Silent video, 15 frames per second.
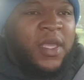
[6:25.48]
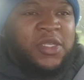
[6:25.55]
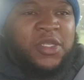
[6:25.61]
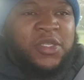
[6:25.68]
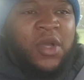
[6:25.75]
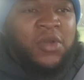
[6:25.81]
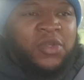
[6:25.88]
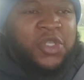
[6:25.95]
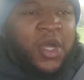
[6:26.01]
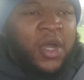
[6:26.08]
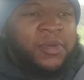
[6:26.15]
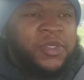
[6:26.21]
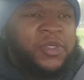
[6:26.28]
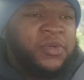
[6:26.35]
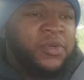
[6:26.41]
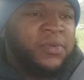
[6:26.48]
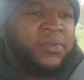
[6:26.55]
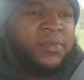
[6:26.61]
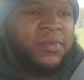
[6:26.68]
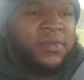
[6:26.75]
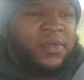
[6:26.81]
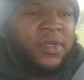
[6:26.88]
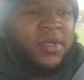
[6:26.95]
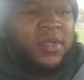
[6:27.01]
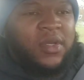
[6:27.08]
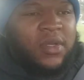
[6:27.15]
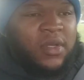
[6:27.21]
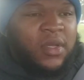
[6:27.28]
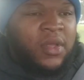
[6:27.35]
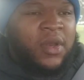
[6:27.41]
He just gonna sharpshoot
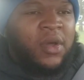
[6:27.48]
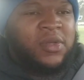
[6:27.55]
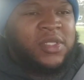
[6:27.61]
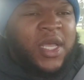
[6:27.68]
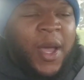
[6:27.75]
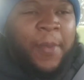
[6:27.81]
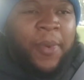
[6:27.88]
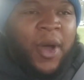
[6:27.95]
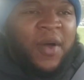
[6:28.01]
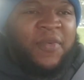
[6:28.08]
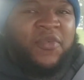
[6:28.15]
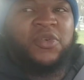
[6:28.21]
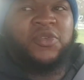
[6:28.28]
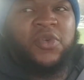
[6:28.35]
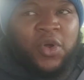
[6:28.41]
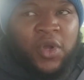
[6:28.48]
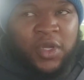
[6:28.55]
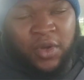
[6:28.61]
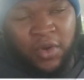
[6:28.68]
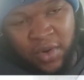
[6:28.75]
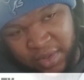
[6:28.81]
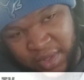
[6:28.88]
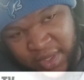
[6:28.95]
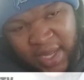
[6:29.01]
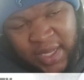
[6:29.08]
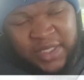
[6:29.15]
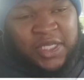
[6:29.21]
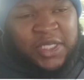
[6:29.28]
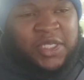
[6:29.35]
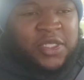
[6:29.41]
him. You know, southpaw versus
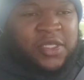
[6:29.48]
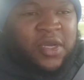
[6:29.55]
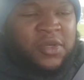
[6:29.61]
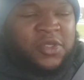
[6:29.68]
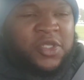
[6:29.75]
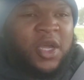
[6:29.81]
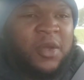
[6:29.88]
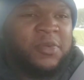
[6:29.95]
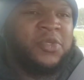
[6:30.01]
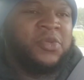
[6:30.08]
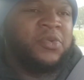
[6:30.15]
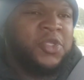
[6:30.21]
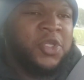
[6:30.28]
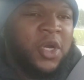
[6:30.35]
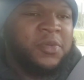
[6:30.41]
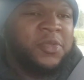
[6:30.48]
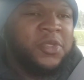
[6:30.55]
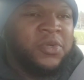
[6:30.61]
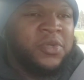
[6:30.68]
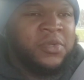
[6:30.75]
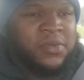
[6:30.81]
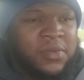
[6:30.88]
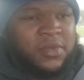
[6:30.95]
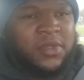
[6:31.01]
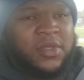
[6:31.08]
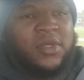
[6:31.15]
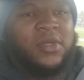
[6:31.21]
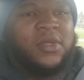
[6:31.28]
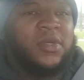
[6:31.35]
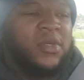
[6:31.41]
orthodox. He just gonna sharpshoot
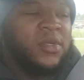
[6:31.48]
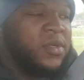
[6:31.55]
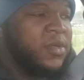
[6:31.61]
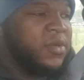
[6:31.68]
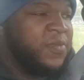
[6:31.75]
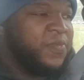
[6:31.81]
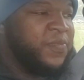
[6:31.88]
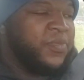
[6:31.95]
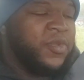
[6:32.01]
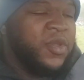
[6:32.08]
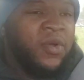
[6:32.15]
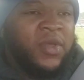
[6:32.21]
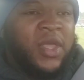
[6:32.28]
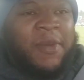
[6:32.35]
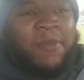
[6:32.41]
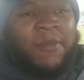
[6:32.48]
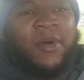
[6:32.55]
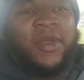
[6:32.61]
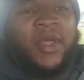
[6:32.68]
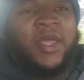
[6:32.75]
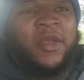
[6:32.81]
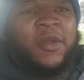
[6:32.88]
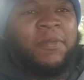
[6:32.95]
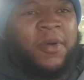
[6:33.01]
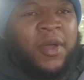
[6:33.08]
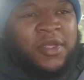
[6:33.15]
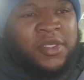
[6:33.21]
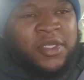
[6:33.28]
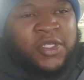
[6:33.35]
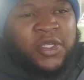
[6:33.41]
him. Go keep him on the end of
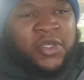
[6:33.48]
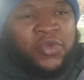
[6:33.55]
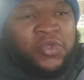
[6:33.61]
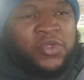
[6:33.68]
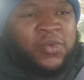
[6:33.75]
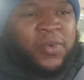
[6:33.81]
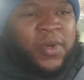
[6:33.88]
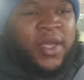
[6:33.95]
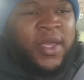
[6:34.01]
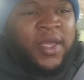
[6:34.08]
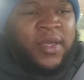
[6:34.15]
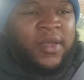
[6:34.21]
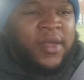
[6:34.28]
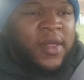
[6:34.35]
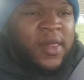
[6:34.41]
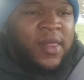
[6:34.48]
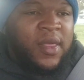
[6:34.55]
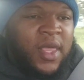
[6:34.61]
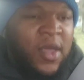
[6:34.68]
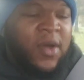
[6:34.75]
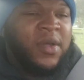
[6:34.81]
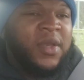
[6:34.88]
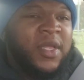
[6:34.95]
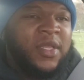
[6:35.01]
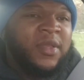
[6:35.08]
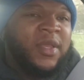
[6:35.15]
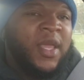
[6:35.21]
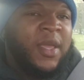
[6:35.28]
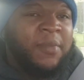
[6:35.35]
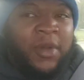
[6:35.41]
punches. Use the ring. He gonna
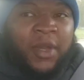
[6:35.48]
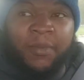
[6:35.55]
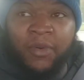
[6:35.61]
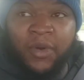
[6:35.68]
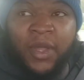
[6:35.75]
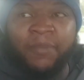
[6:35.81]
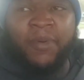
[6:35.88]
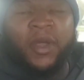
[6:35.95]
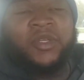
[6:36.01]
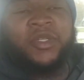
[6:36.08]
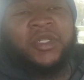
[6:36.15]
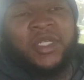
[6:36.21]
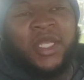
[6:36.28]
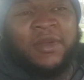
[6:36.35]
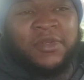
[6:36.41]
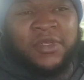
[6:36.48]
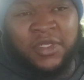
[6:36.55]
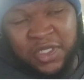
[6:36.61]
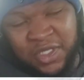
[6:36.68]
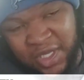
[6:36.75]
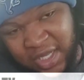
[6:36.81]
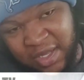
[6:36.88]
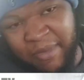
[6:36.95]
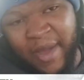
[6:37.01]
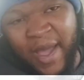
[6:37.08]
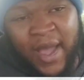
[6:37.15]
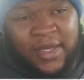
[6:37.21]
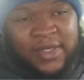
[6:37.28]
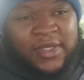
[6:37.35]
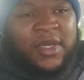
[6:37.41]
need bring pressure. Stevenson just need to
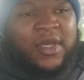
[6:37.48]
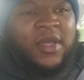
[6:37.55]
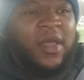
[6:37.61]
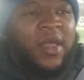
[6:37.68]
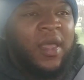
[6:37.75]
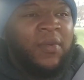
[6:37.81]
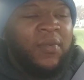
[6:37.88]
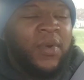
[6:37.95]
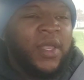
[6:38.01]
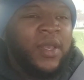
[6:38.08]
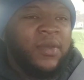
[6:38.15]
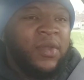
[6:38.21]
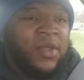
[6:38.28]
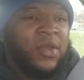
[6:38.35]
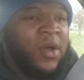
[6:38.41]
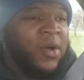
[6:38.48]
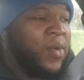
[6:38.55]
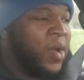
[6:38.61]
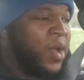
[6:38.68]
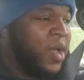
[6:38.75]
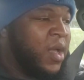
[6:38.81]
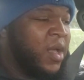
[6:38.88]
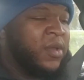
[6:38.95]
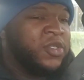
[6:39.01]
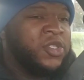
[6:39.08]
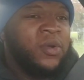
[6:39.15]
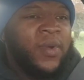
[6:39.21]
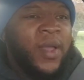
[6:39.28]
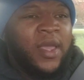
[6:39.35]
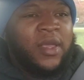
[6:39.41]
box, and when, you know,
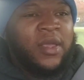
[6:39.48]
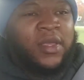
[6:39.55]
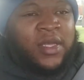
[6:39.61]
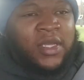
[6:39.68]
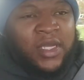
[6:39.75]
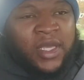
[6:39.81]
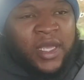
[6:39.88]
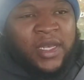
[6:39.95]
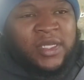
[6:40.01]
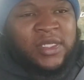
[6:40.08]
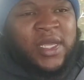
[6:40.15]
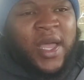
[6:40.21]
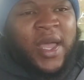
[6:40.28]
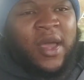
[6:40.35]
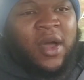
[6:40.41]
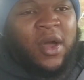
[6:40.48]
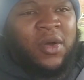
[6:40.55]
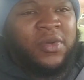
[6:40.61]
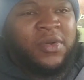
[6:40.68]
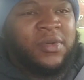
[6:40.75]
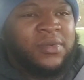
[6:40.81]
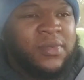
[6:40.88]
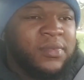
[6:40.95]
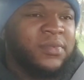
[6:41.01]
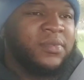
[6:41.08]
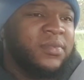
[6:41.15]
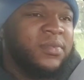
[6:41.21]
Joet get inside, hold him,